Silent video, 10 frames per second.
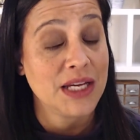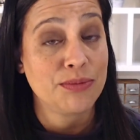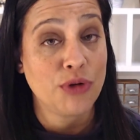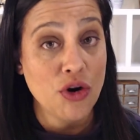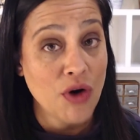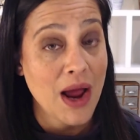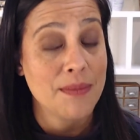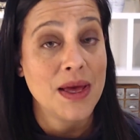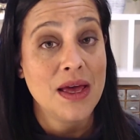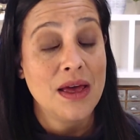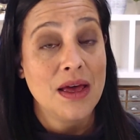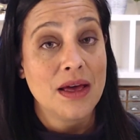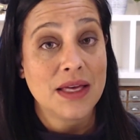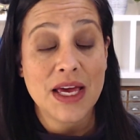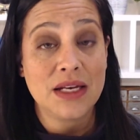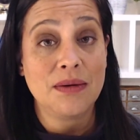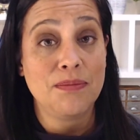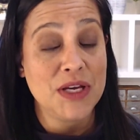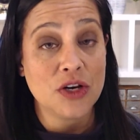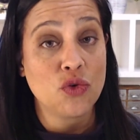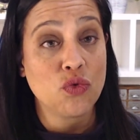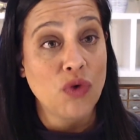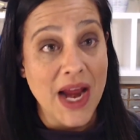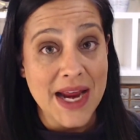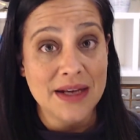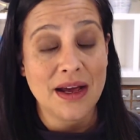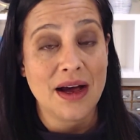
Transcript: program can be a great